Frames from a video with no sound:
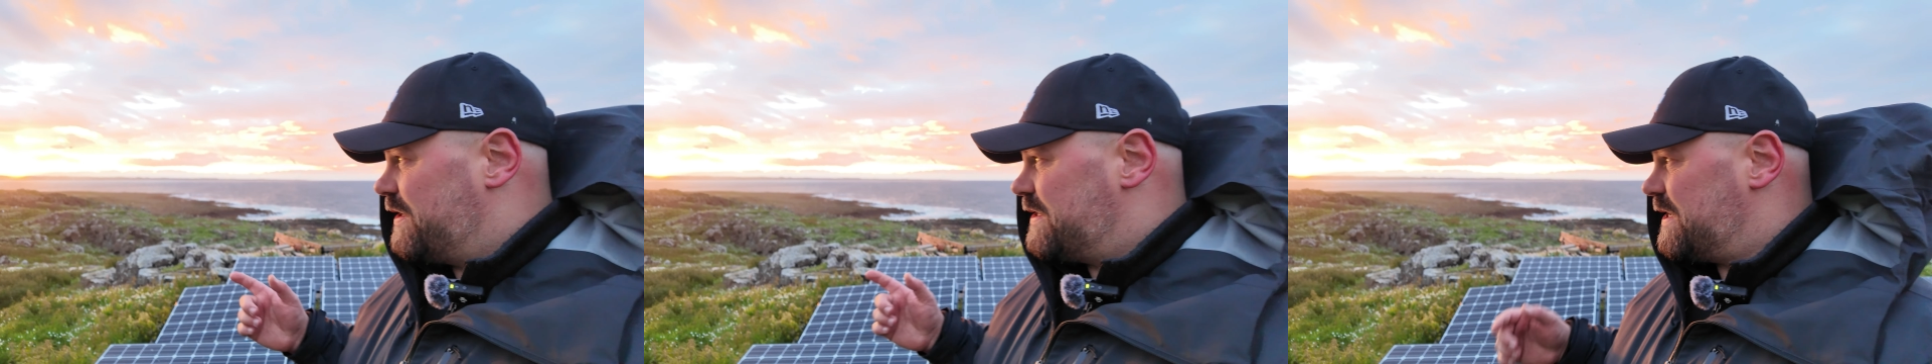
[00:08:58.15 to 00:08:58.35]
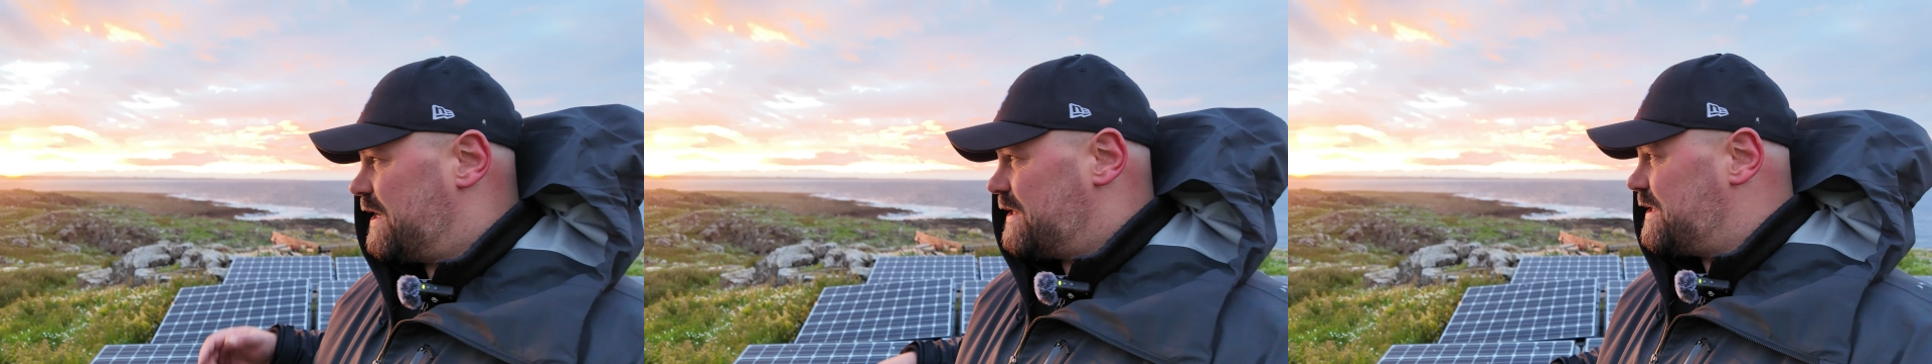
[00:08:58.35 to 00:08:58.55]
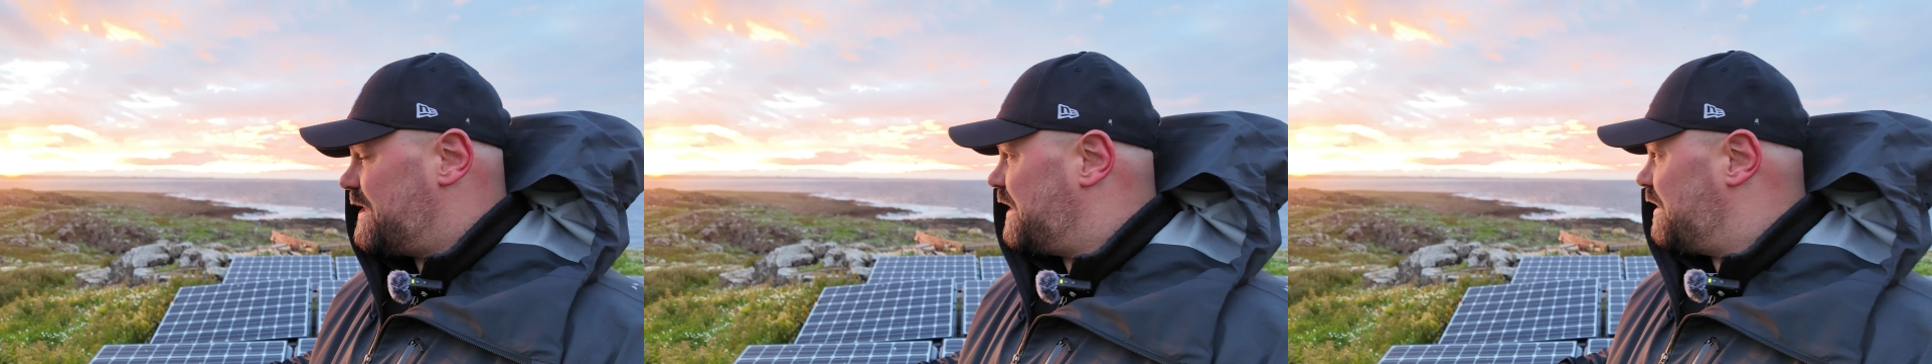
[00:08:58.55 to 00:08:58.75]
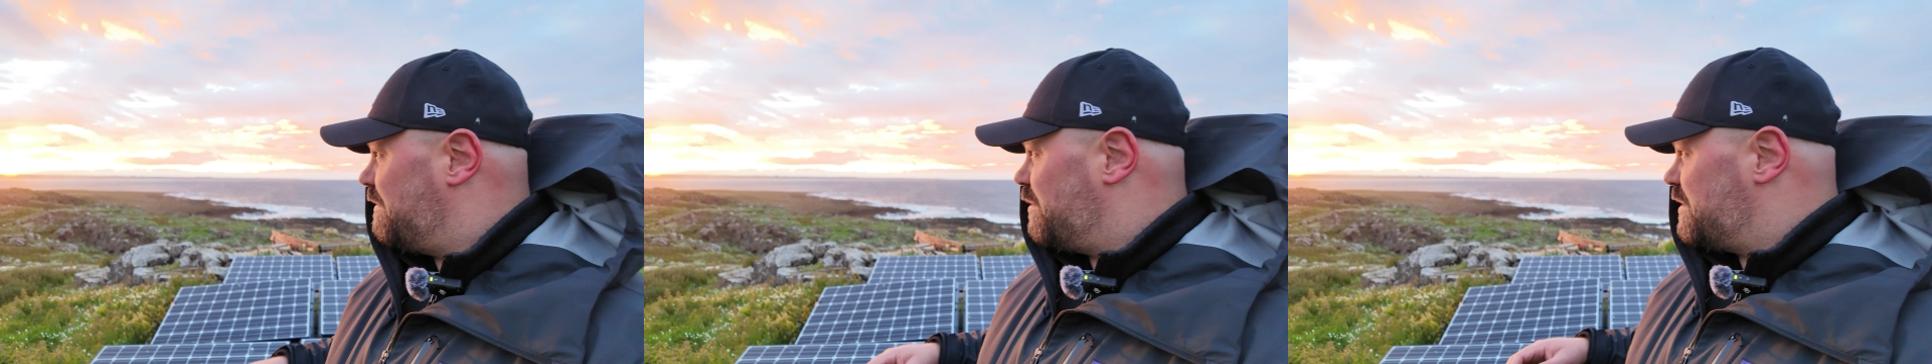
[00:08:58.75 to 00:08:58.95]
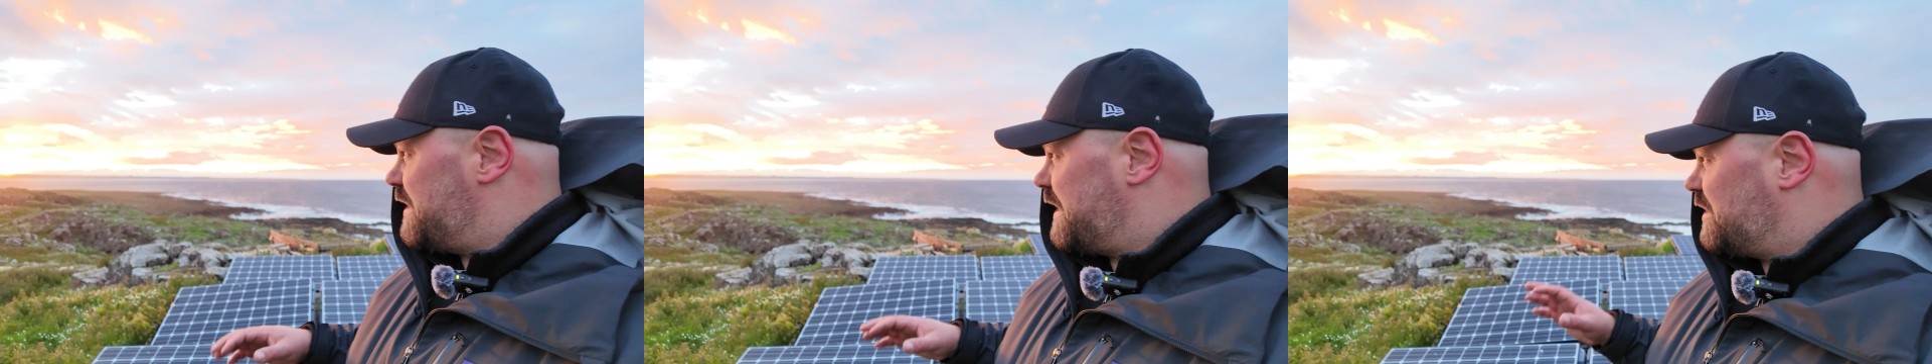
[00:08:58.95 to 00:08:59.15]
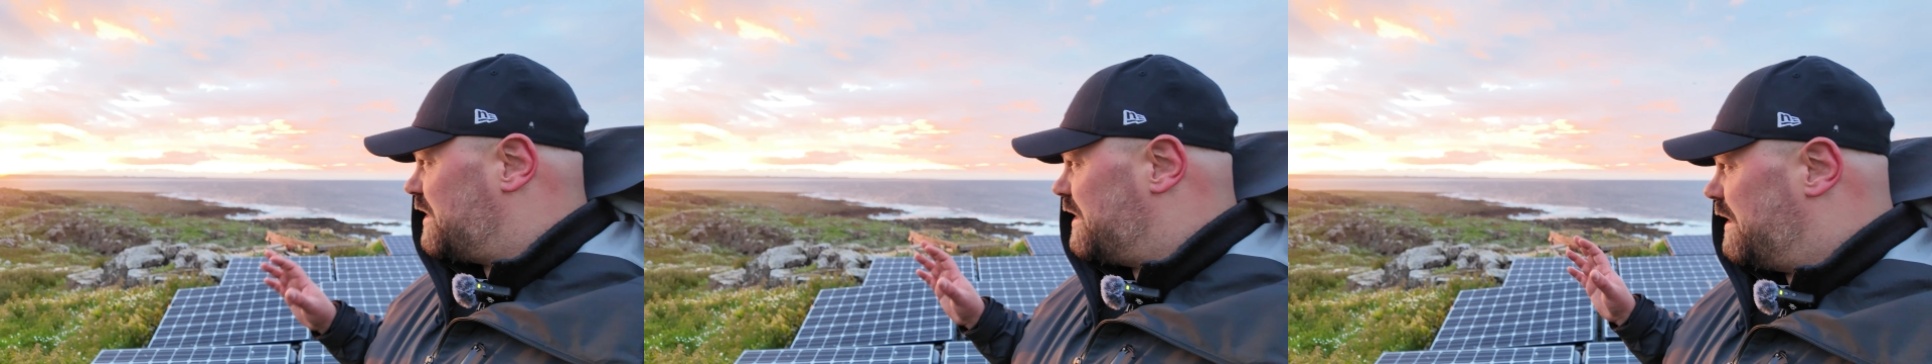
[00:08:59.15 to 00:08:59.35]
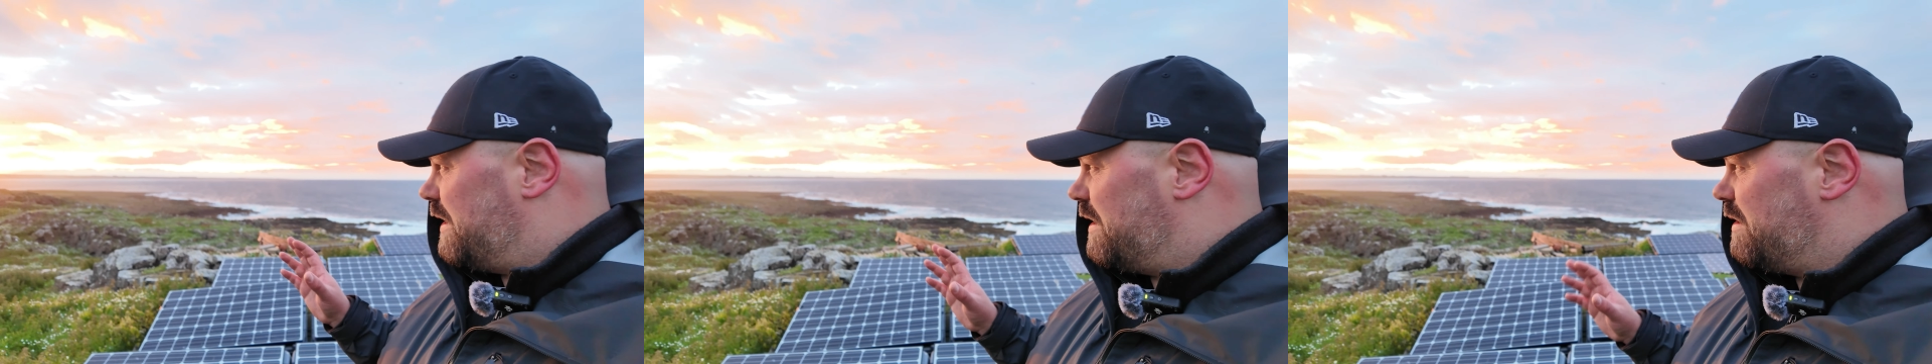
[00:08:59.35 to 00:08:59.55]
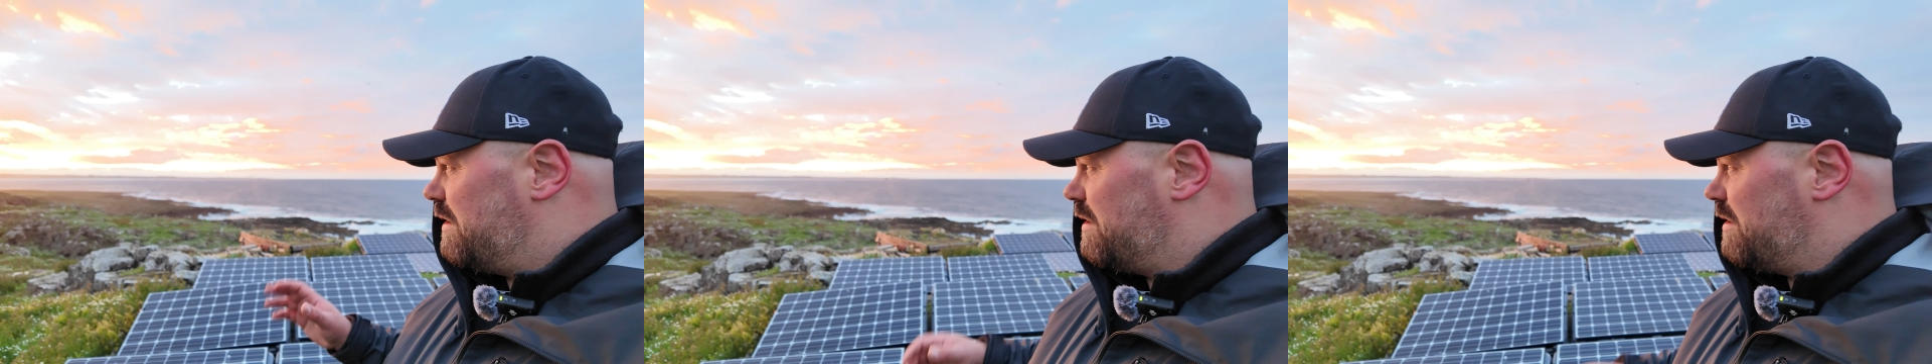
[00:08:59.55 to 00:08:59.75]
the sunset, it was
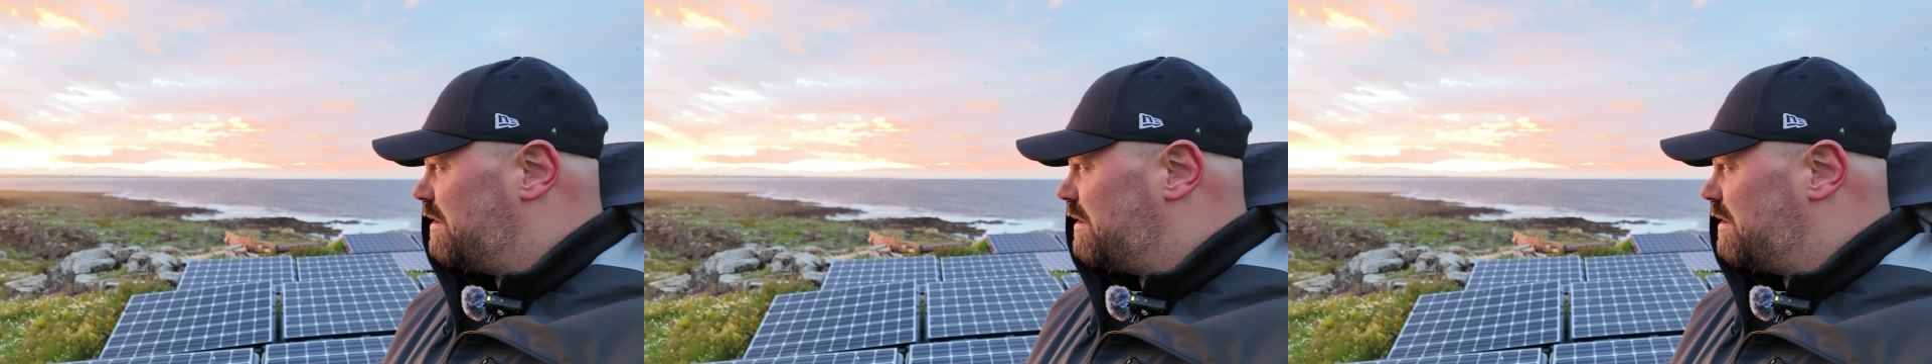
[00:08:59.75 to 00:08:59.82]
actually,